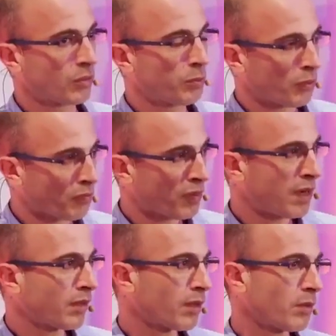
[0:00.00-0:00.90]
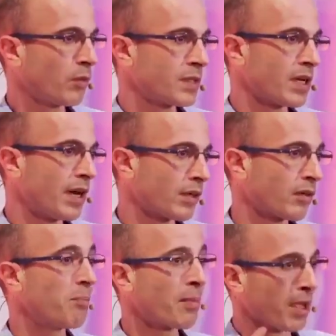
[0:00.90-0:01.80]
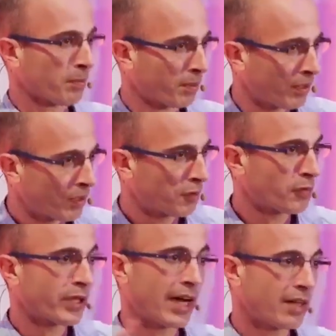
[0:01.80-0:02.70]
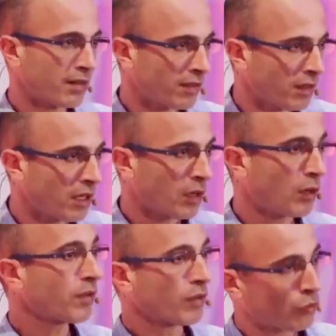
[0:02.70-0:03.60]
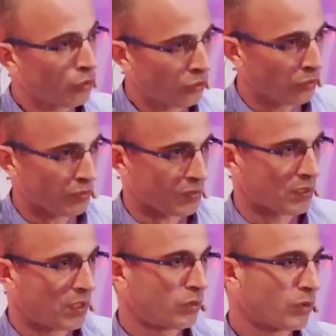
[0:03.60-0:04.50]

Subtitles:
to provide them with either a map of reality or the tools